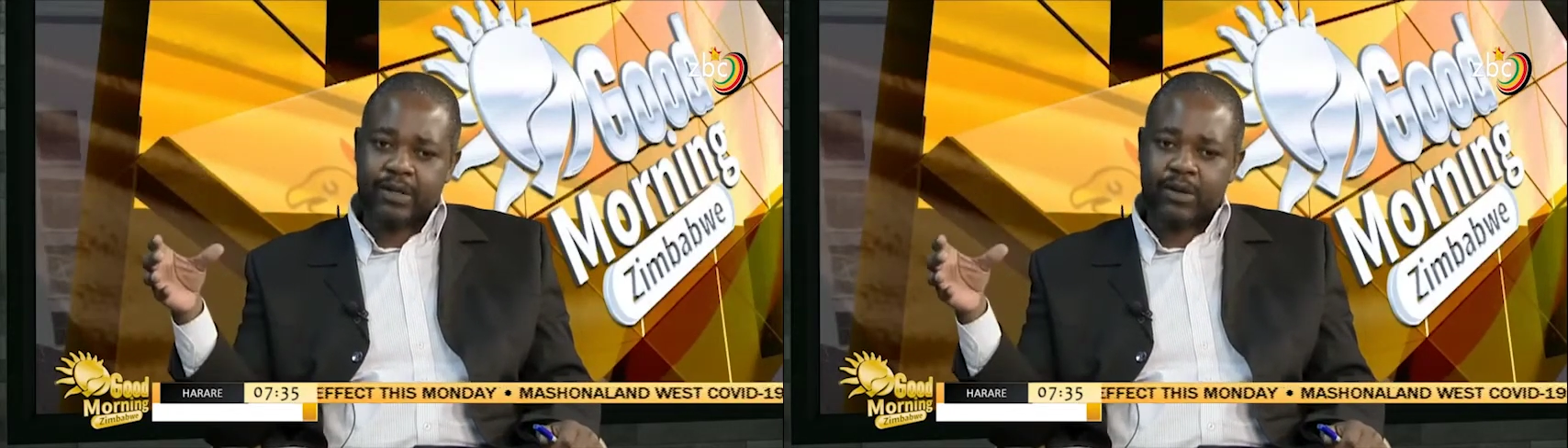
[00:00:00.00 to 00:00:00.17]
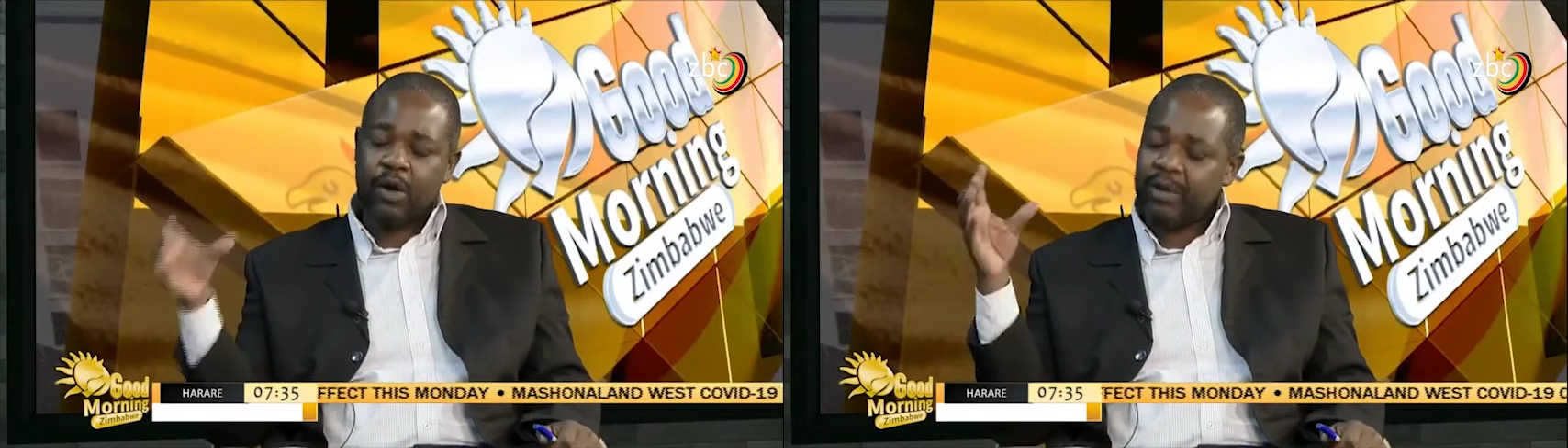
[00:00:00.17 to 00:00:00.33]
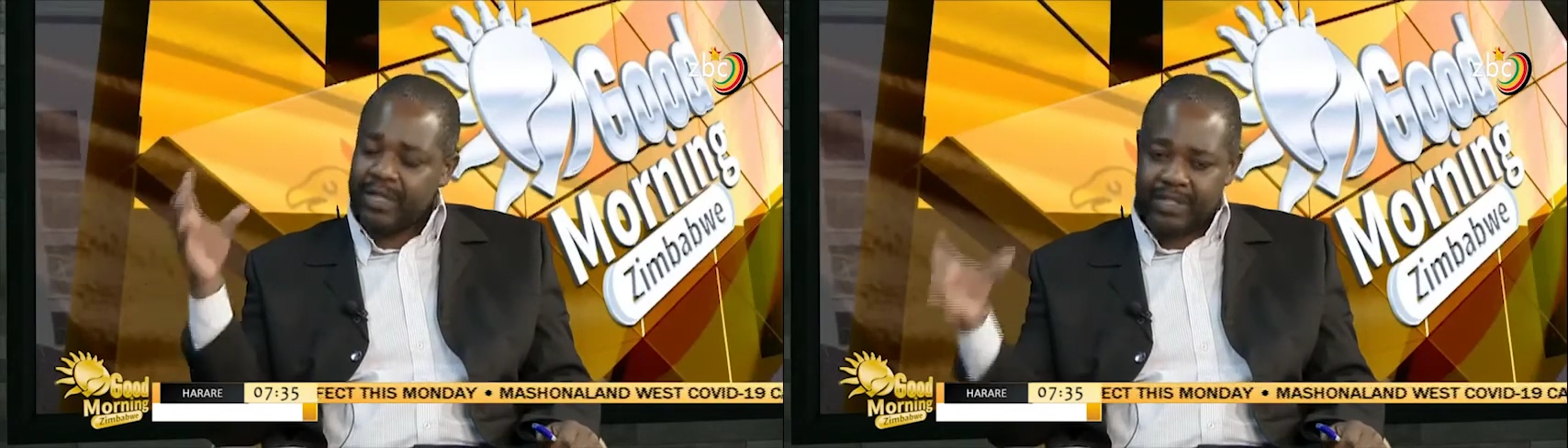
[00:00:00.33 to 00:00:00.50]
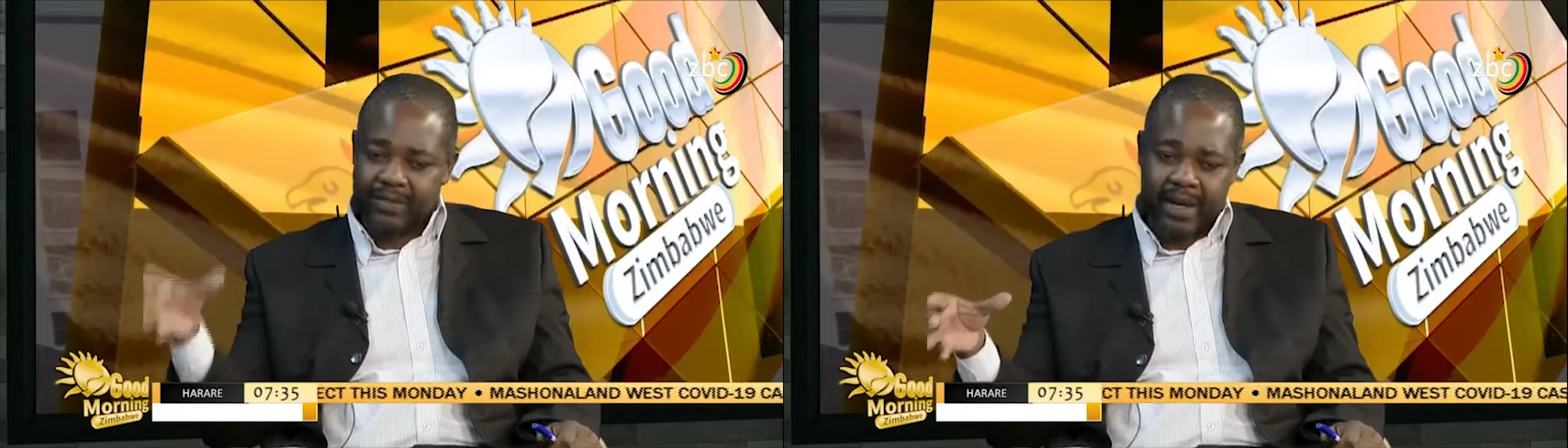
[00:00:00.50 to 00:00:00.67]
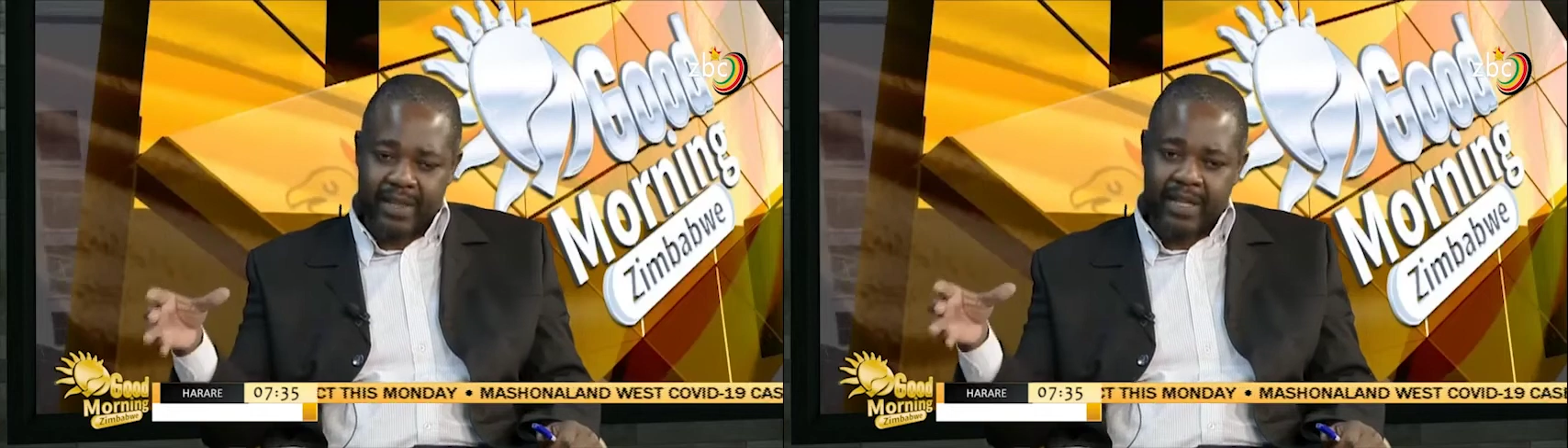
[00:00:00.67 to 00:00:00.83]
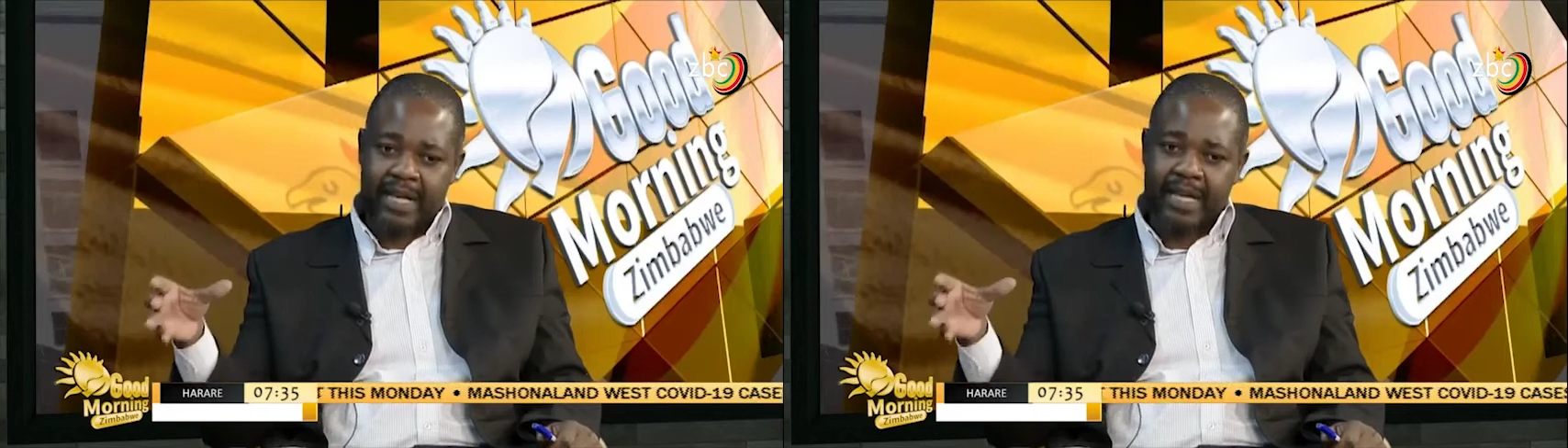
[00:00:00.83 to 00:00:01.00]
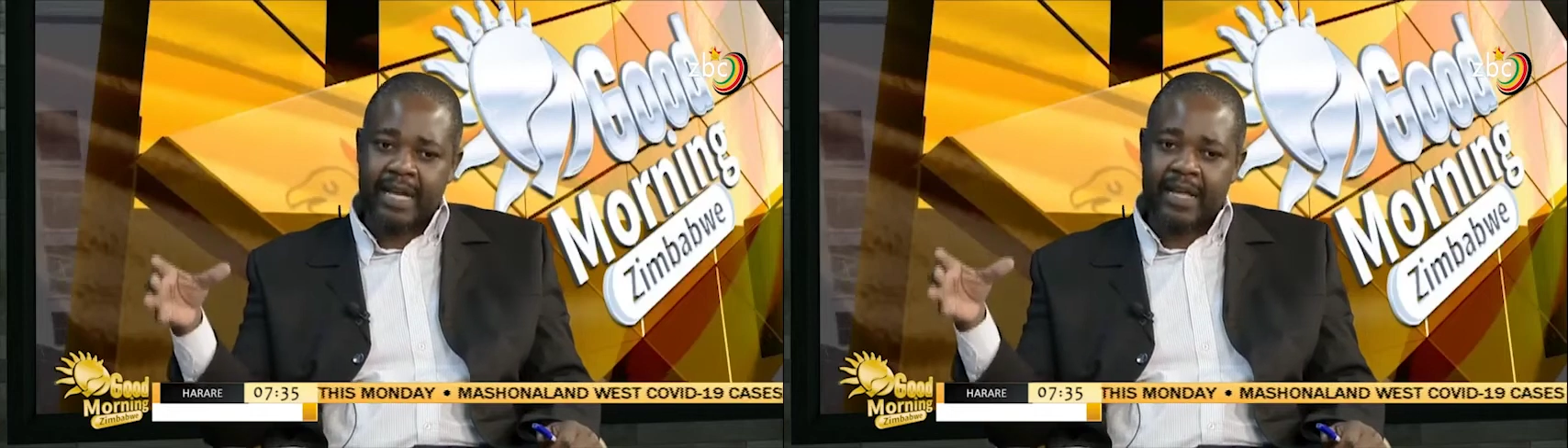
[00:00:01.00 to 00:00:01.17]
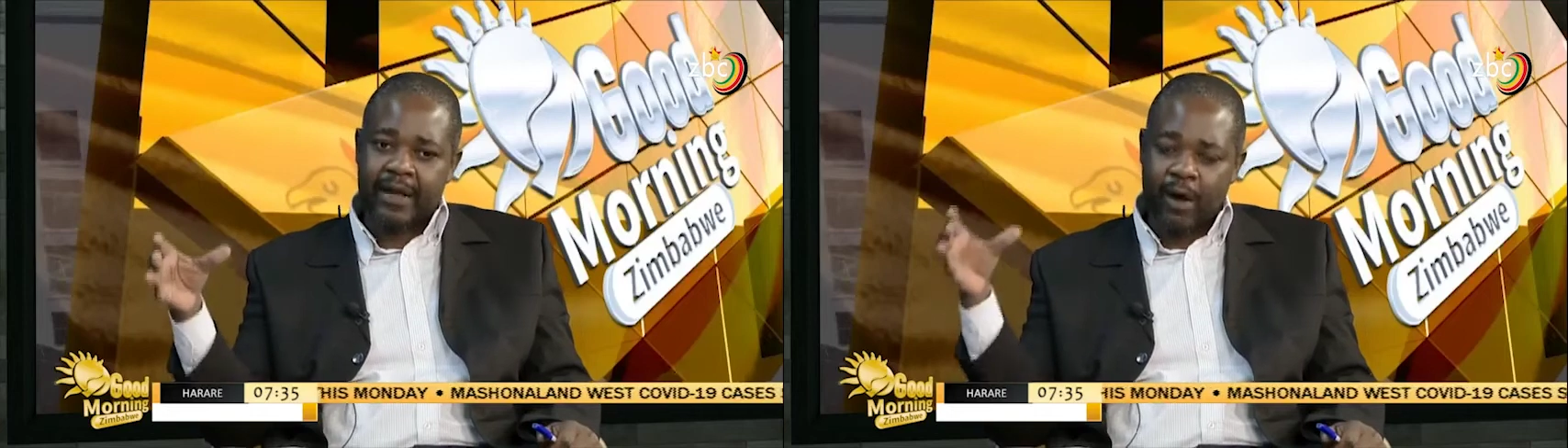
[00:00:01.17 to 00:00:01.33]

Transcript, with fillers: commodities mm. rather, mm.